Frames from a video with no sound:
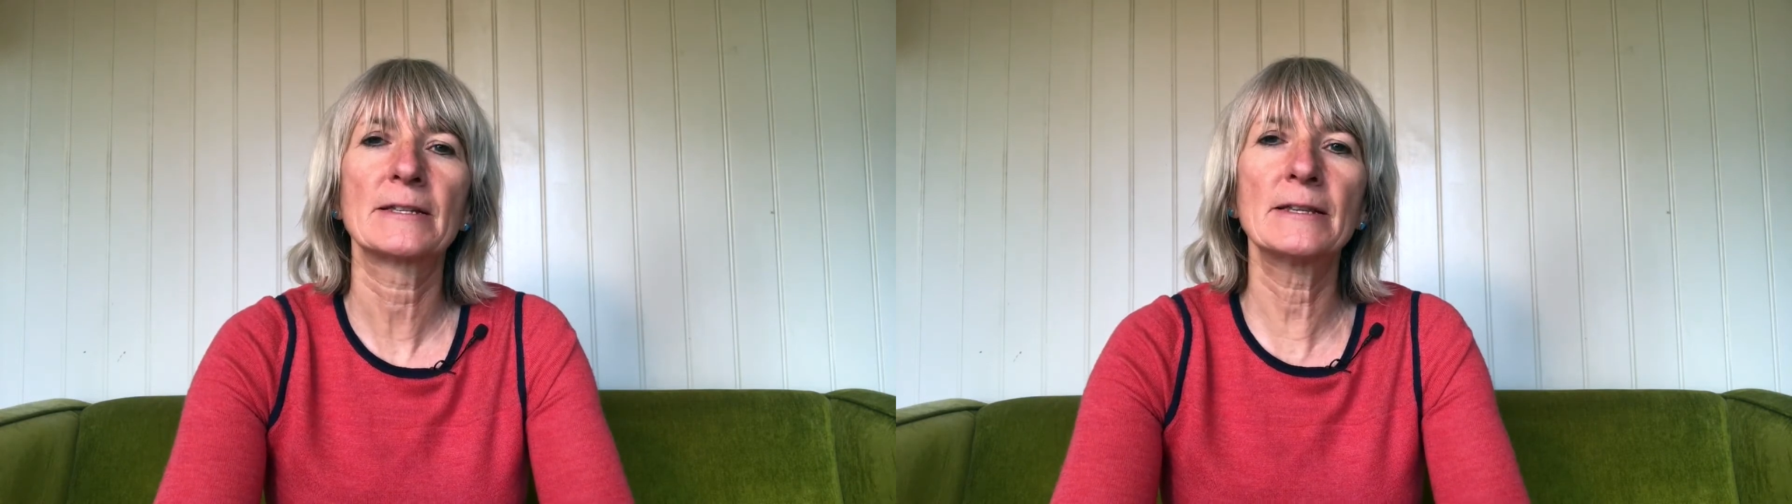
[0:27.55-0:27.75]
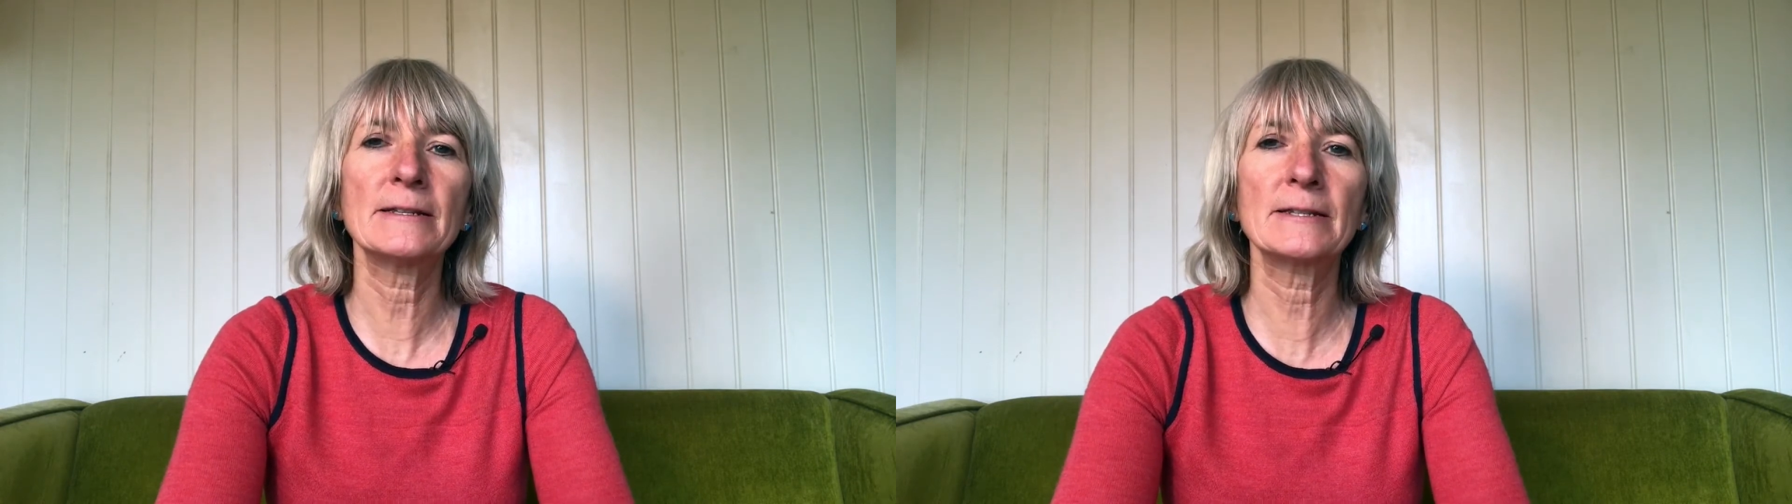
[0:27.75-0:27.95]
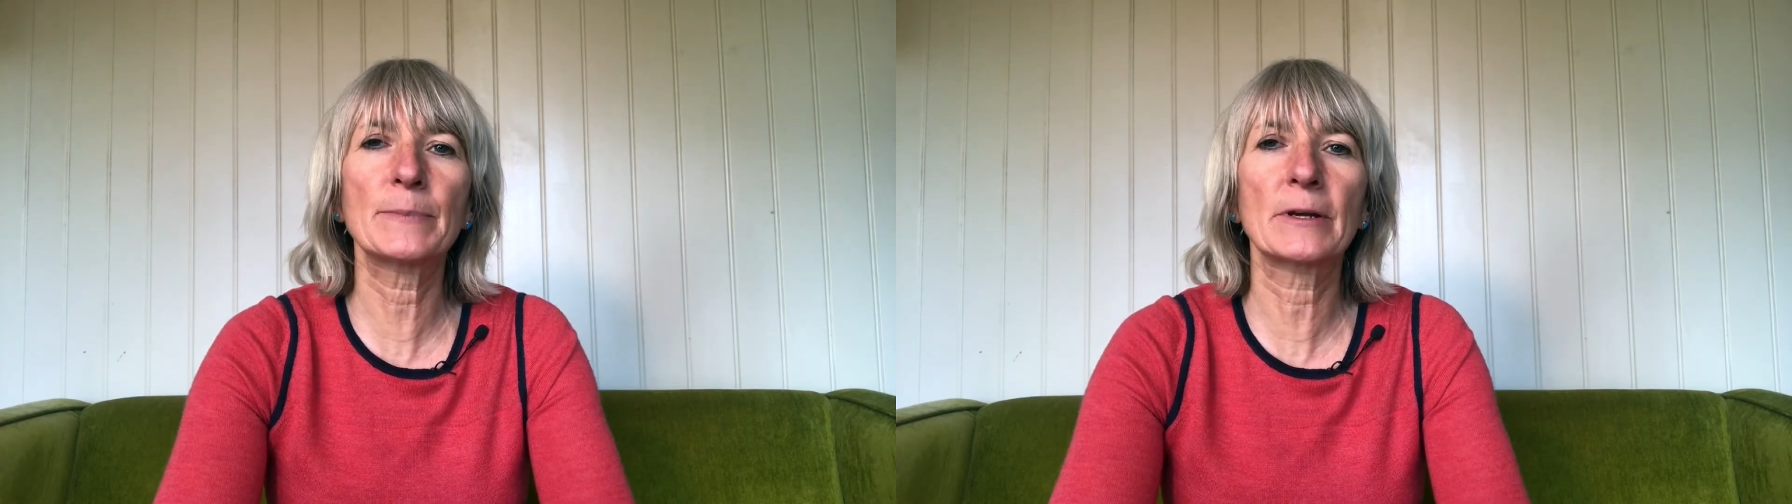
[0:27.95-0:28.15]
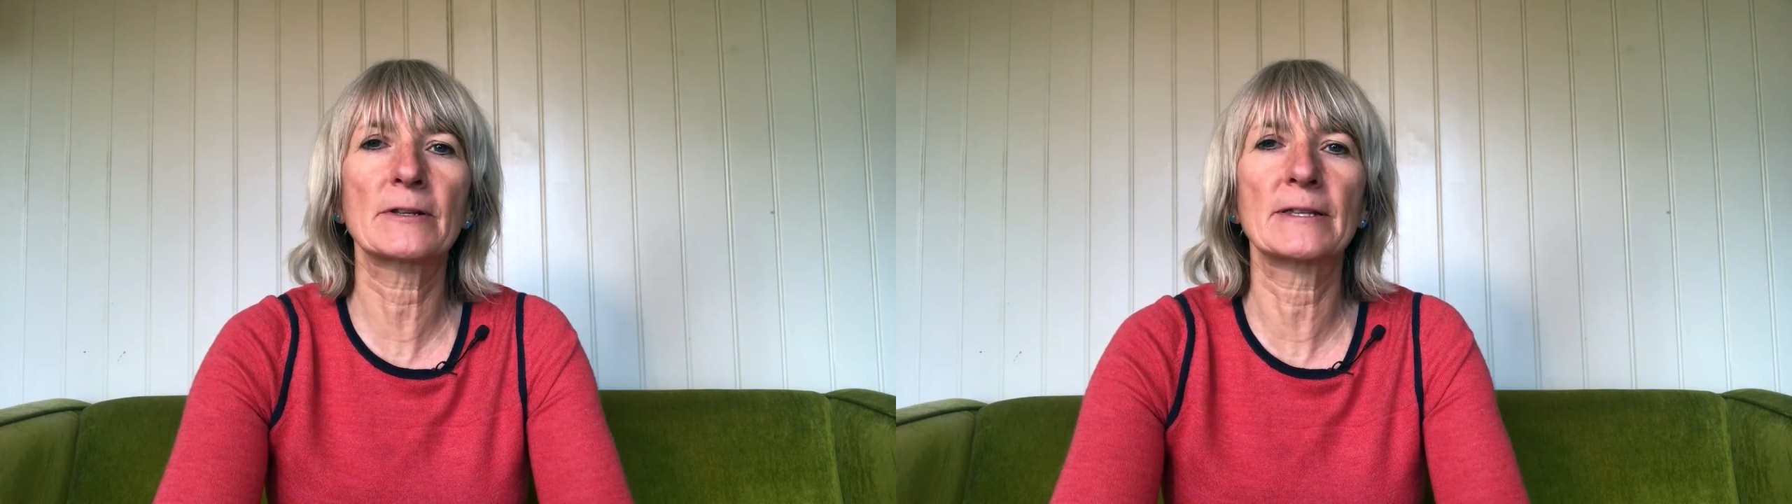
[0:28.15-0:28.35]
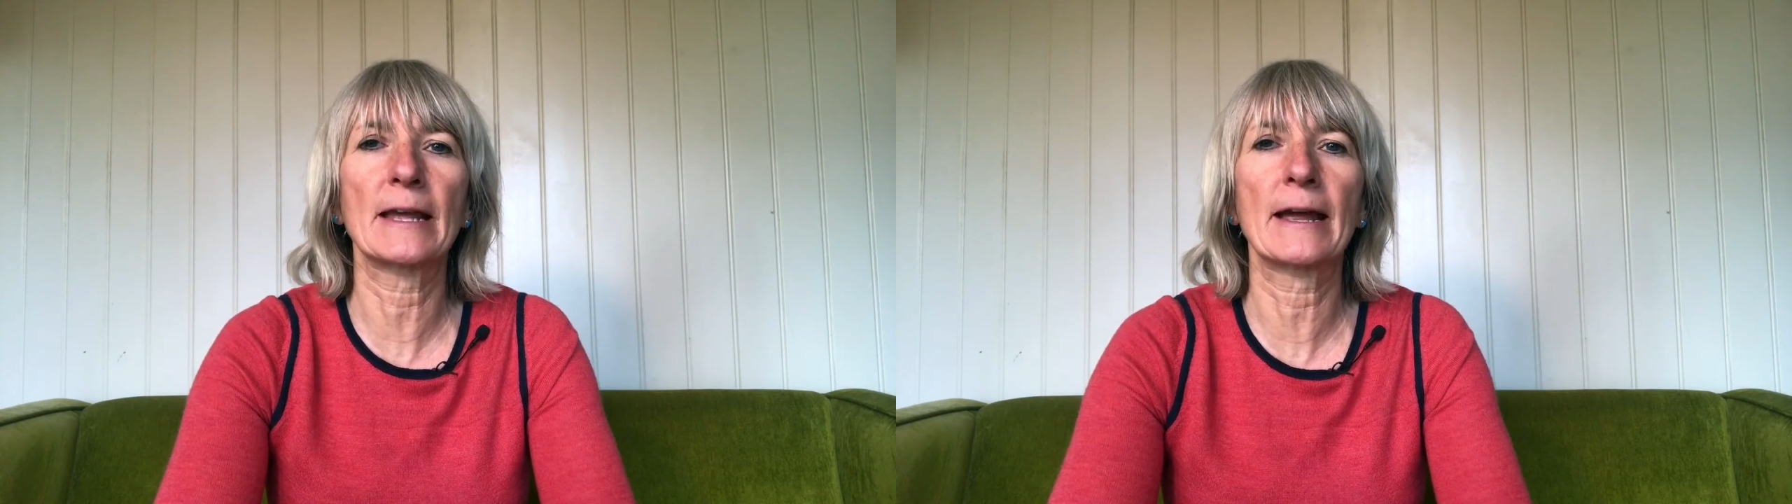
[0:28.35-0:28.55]
So this is
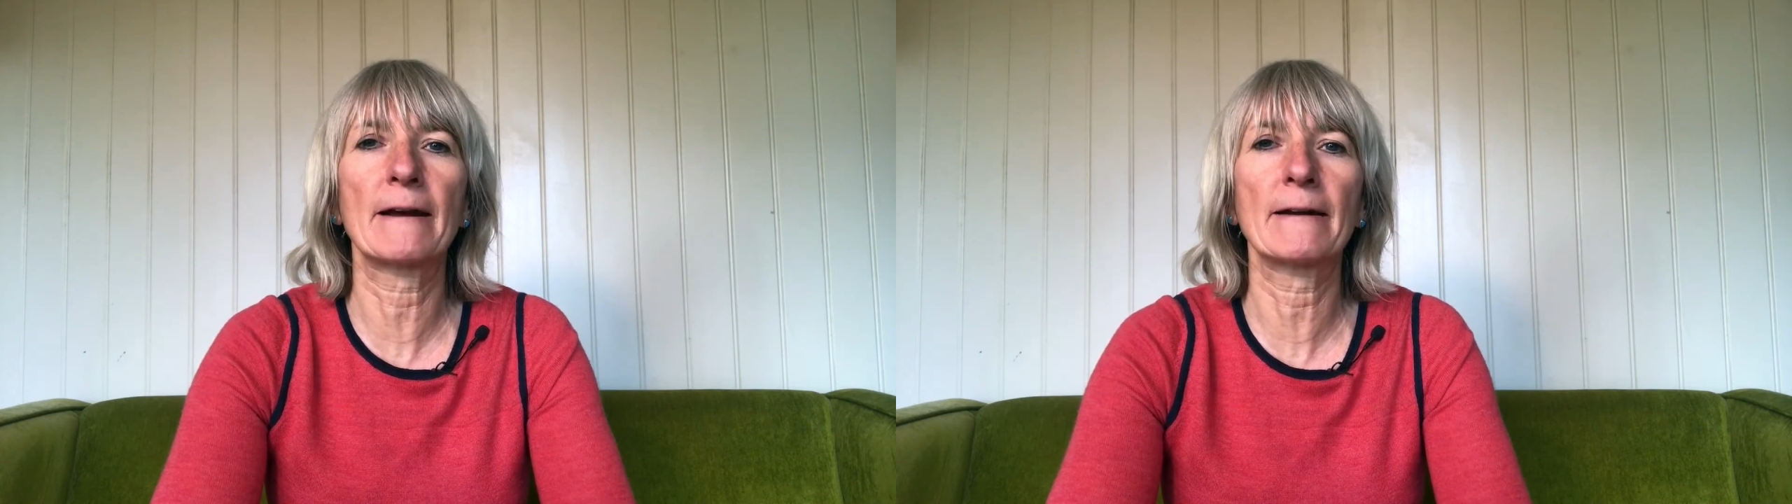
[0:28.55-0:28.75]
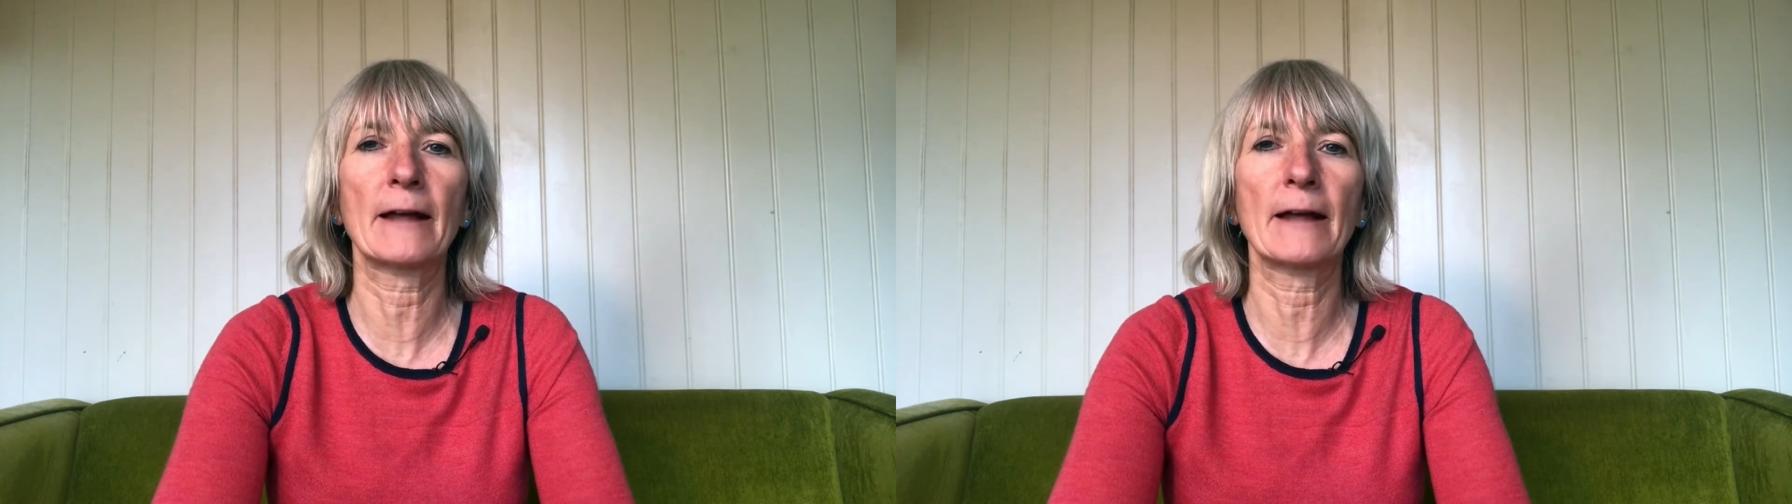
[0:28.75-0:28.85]
because the air